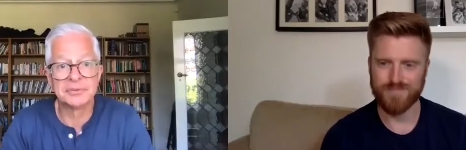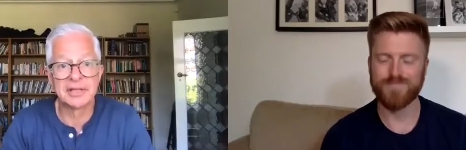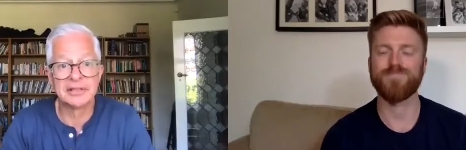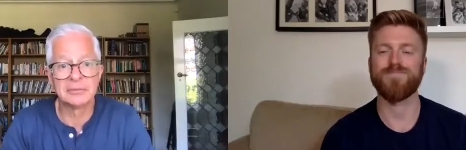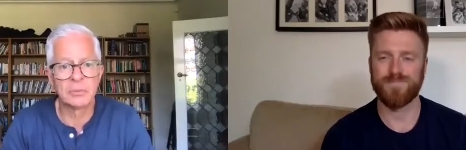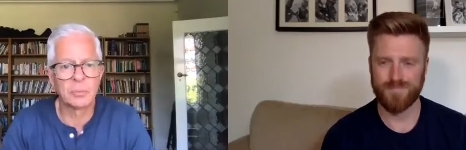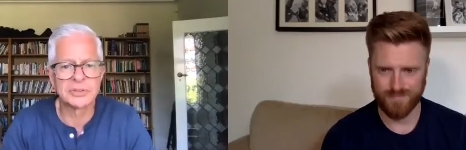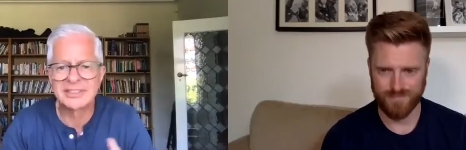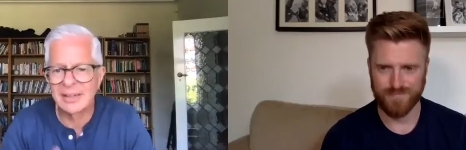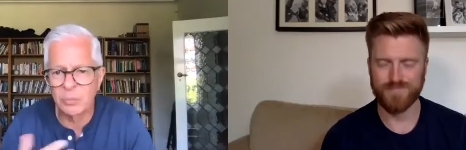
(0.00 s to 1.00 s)
Speaker 1: And what
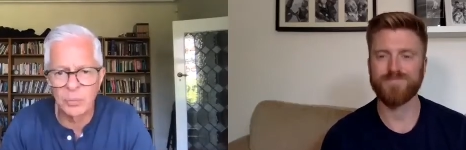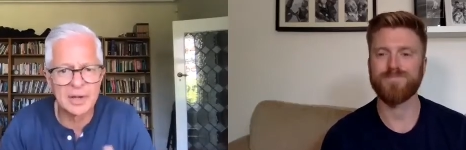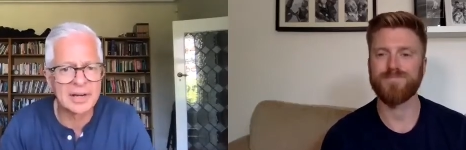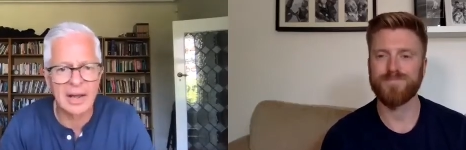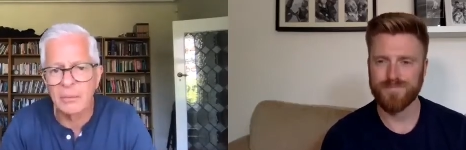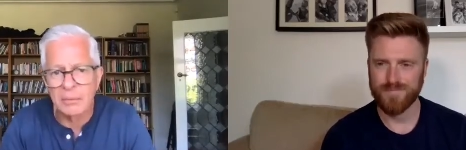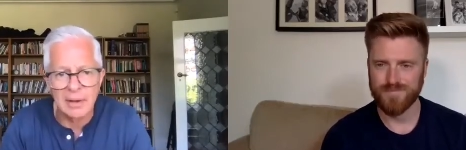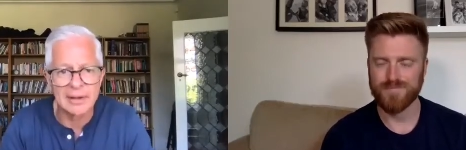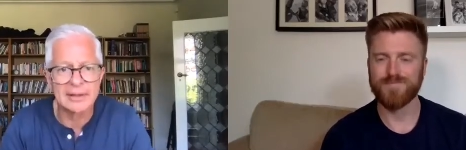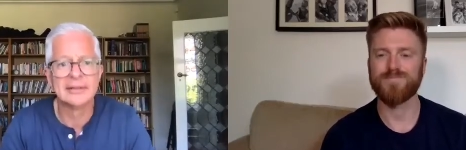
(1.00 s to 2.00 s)
does that work out
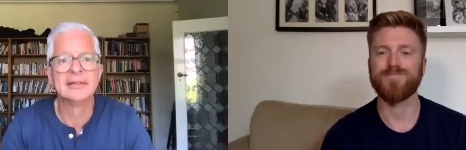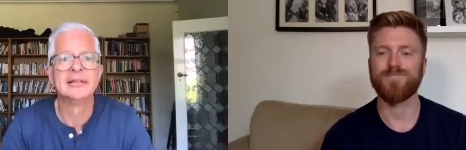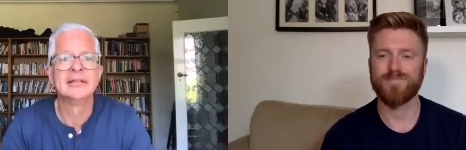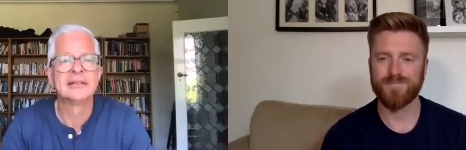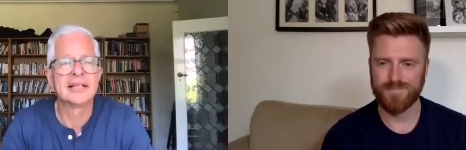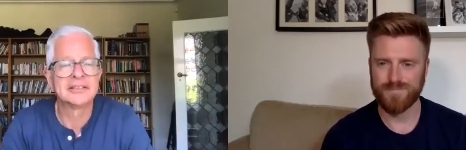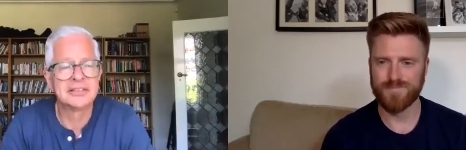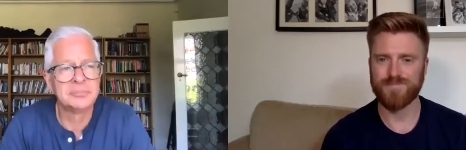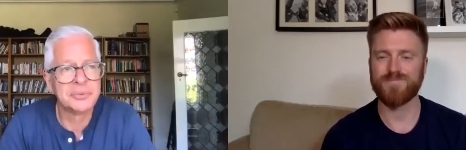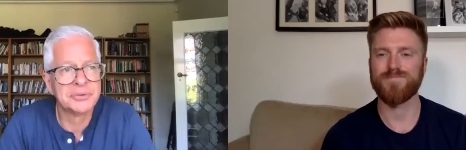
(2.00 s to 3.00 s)
like? That's the
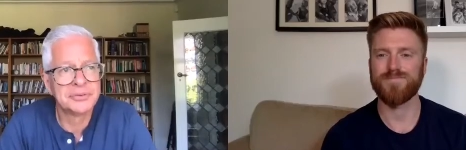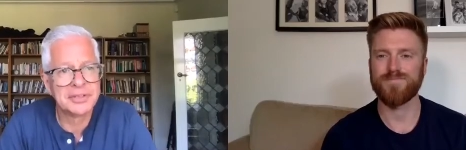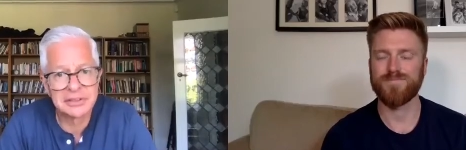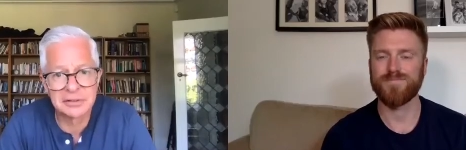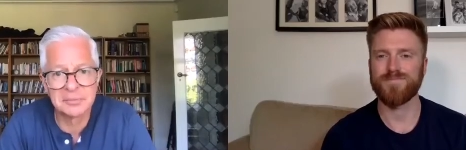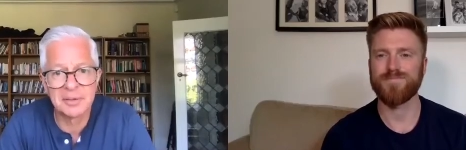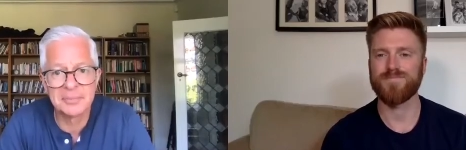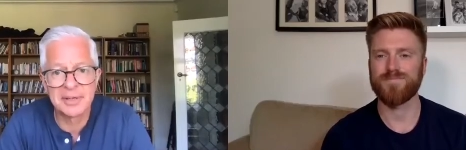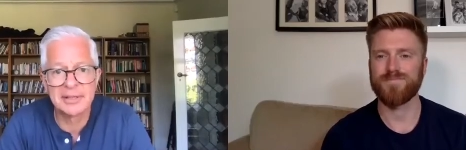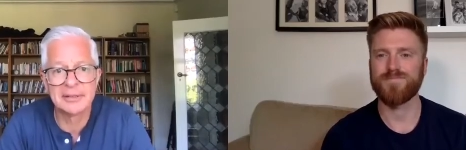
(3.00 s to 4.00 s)
important thing to remember
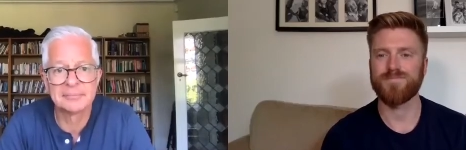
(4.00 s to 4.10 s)
here.